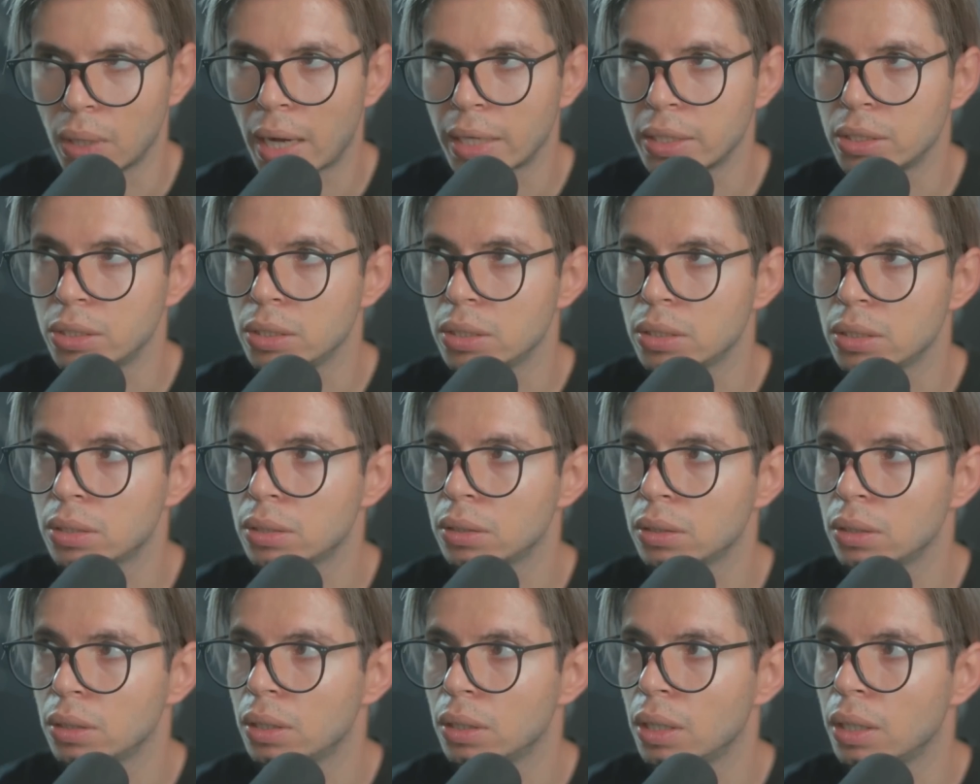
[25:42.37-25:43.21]
I
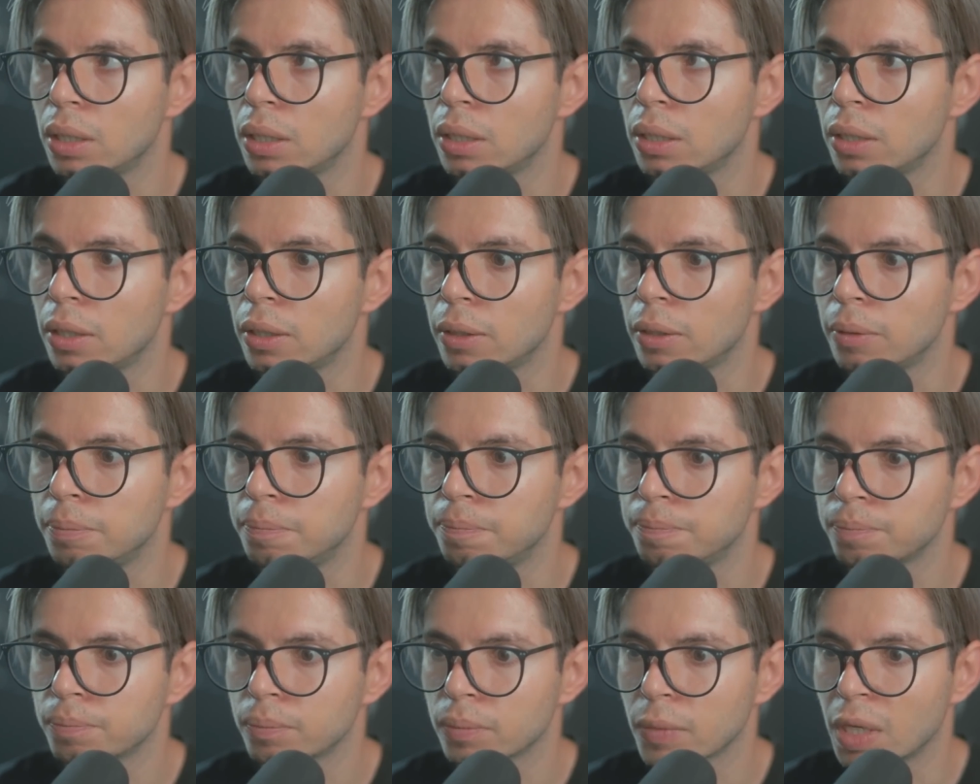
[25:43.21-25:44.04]
just,
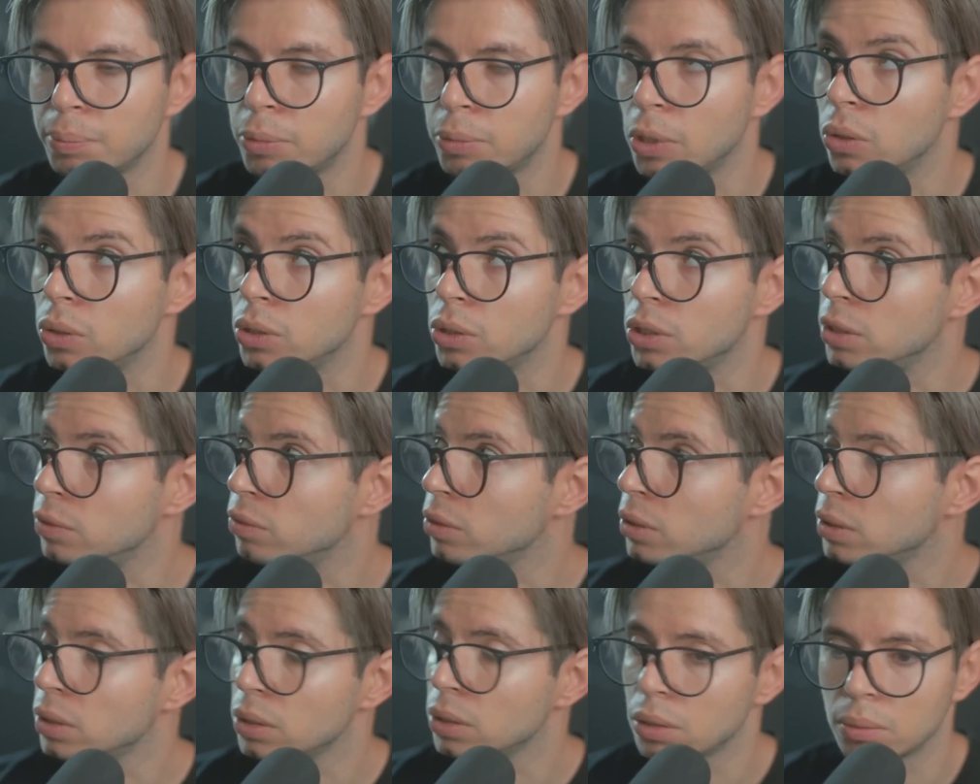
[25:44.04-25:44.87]
apologies
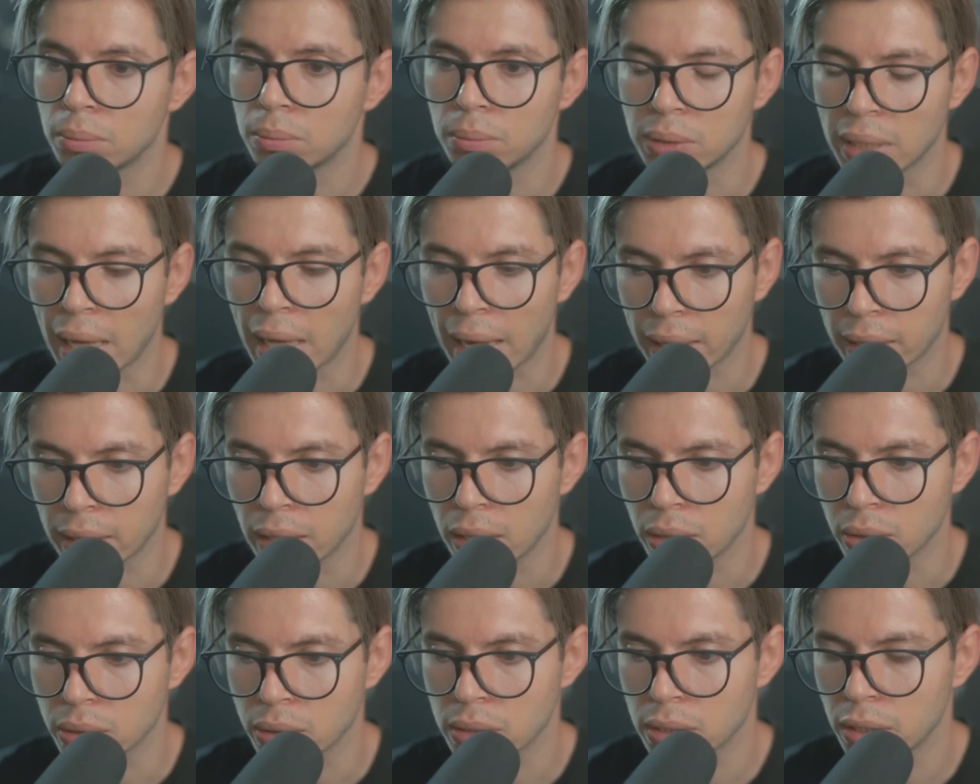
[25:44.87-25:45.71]
for the
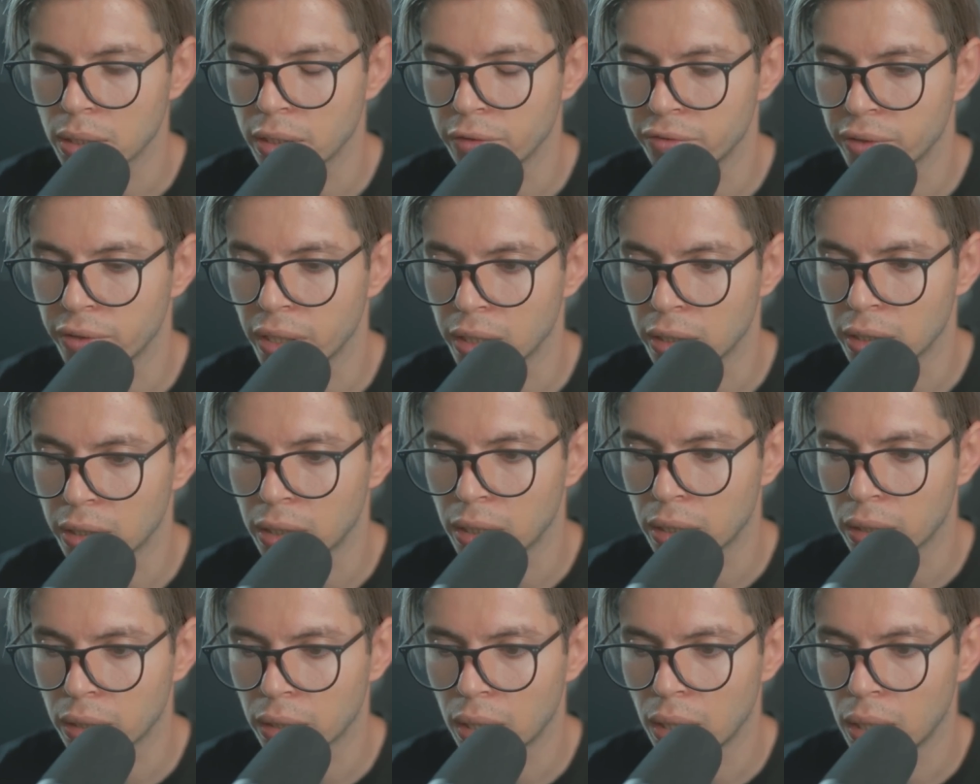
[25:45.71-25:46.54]
blackouts, if
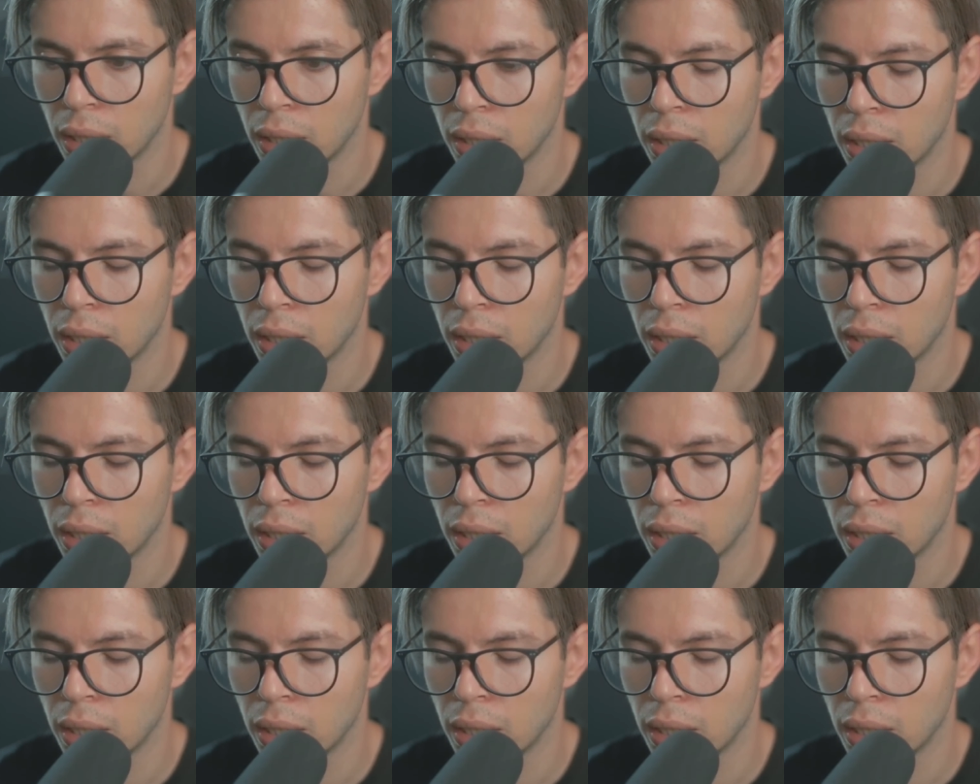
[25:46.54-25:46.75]
anything.